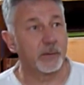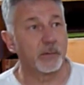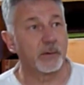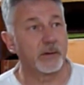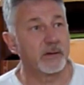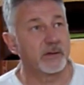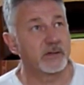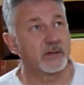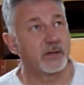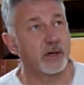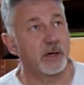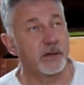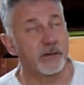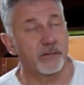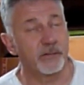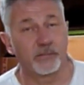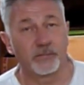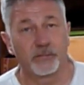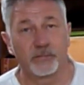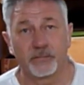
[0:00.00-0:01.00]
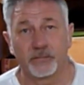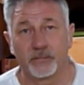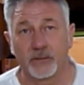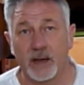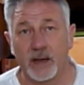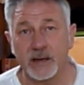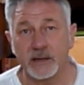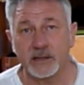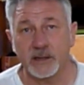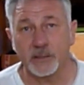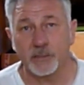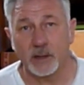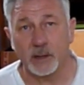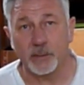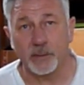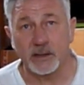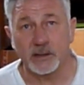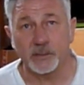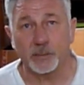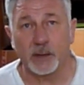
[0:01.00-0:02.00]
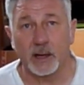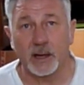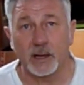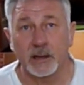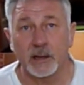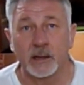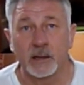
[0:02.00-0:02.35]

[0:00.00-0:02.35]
with a sheet of 18mm ply.